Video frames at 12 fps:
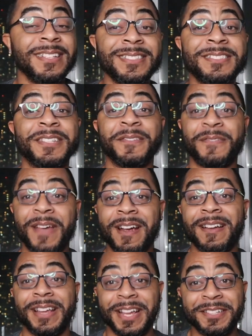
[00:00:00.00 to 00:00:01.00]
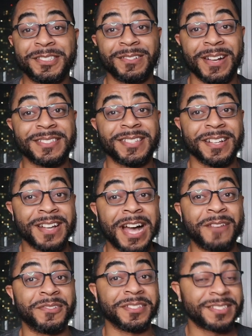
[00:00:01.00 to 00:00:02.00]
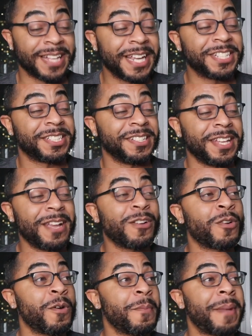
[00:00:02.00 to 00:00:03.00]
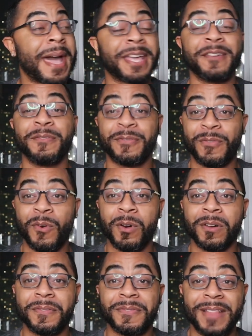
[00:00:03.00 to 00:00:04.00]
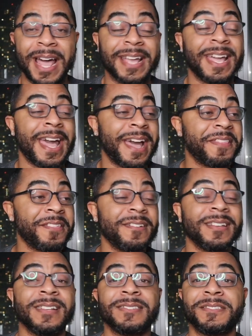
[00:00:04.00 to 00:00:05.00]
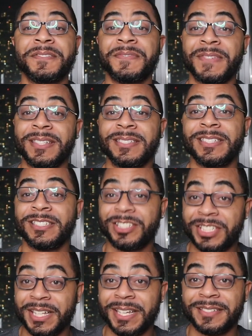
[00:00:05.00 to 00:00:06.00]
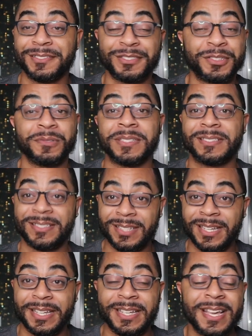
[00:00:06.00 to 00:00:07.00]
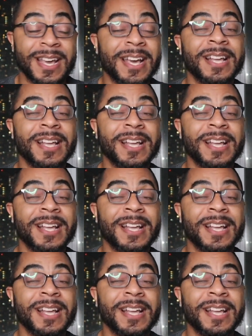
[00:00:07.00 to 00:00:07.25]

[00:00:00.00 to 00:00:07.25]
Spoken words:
This is a very interesting conversation. They're going back and forth. Like, Heather is defending Jen to a T.